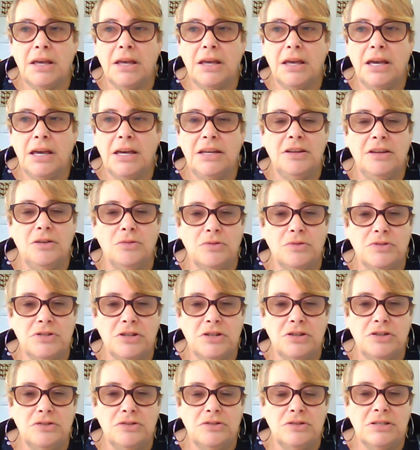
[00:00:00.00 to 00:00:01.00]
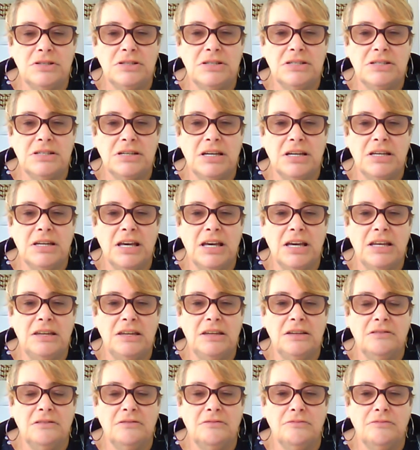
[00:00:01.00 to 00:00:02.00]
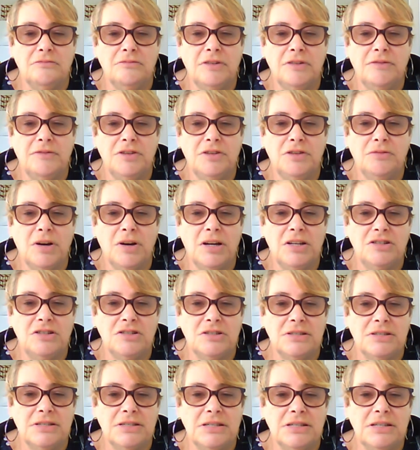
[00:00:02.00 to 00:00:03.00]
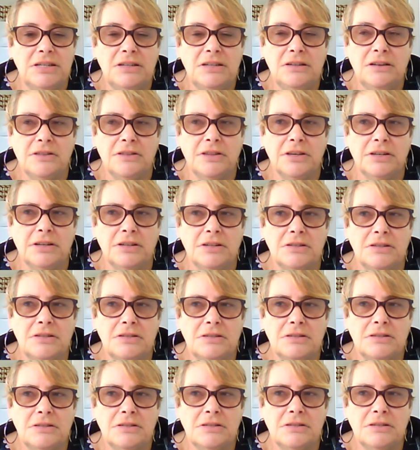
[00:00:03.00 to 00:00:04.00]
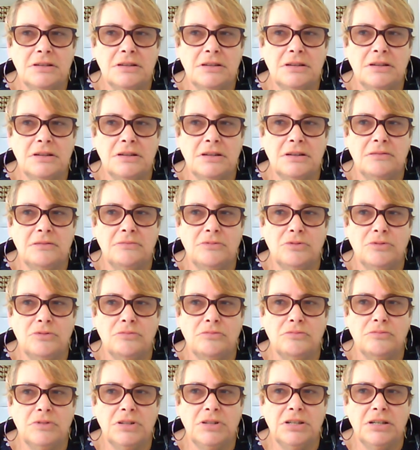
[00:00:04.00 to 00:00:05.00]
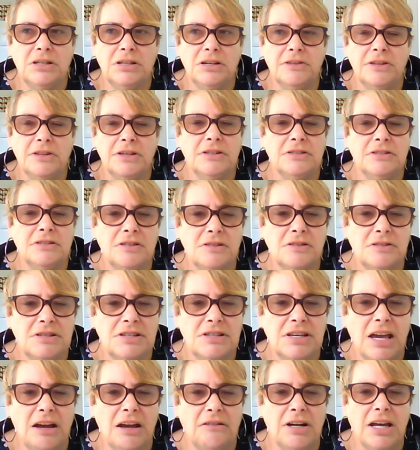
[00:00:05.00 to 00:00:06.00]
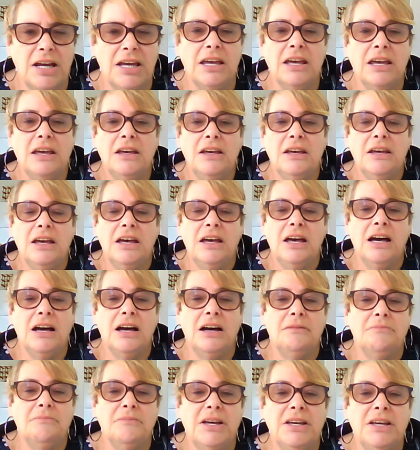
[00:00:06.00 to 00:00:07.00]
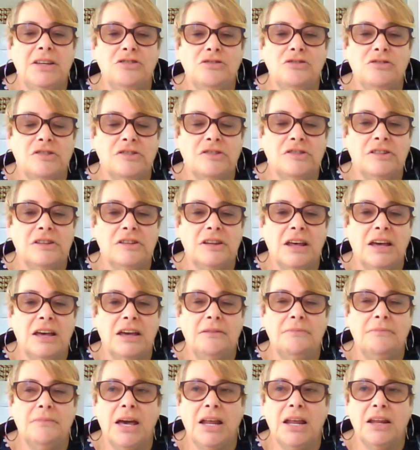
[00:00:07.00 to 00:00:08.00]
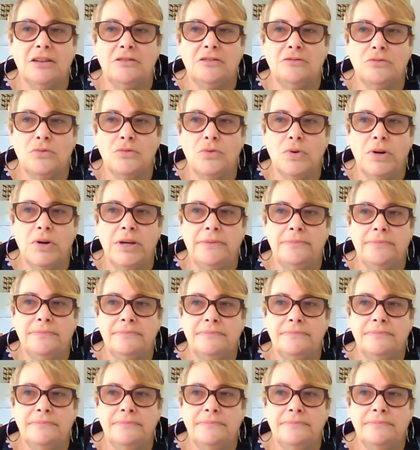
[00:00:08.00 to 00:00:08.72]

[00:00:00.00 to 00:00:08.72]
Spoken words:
And he also uses the Canadian Revenue Agency, I think it is. I think it's CRA. And uses the name Alan Roy.